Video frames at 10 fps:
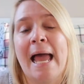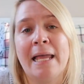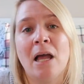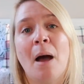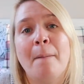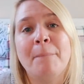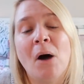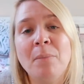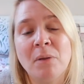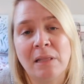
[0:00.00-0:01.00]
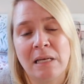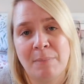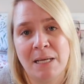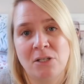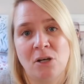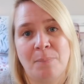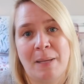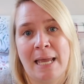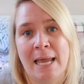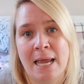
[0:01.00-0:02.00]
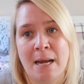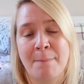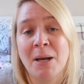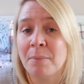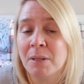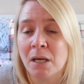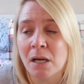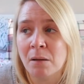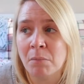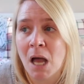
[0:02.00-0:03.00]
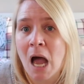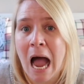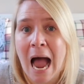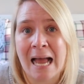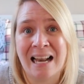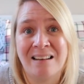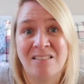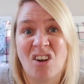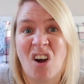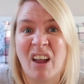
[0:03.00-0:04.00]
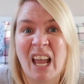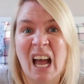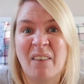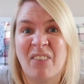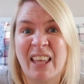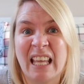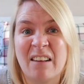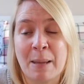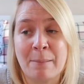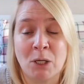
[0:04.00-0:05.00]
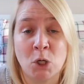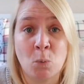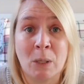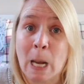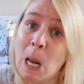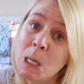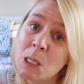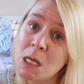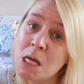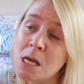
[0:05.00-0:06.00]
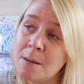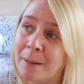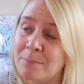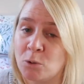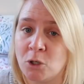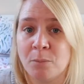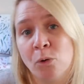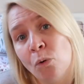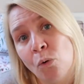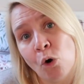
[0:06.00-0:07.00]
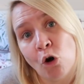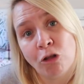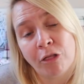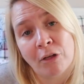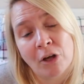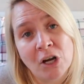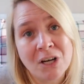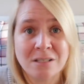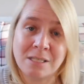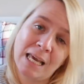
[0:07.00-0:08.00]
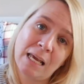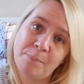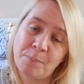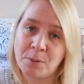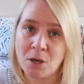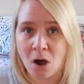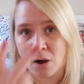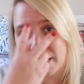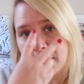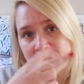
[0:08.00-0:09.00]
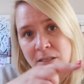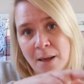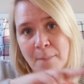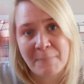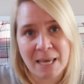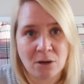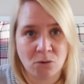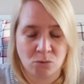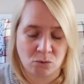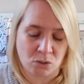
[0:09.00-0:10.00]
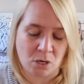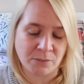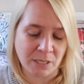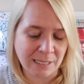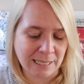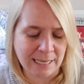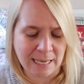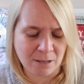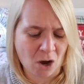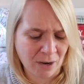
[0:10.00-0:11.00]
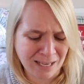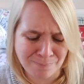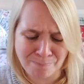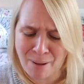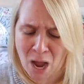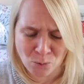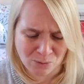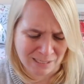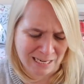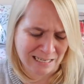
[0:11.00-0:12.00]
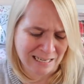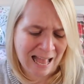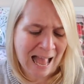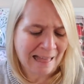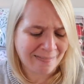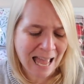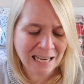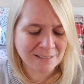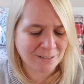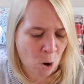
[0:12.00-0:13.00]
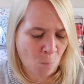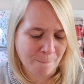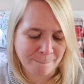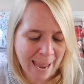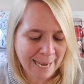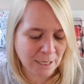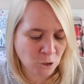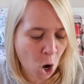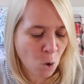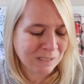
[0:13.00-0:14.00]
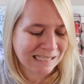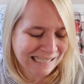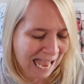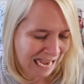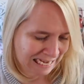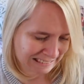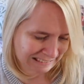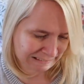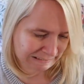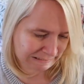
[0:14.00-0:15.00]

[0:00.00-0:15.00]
a bi-monthly meetup in Birmingham and I am thinking of maybe doing one in London, perhaps one up north. So keep your eyes peeled. I was going to say keep your eyes posted. That don't make no sense.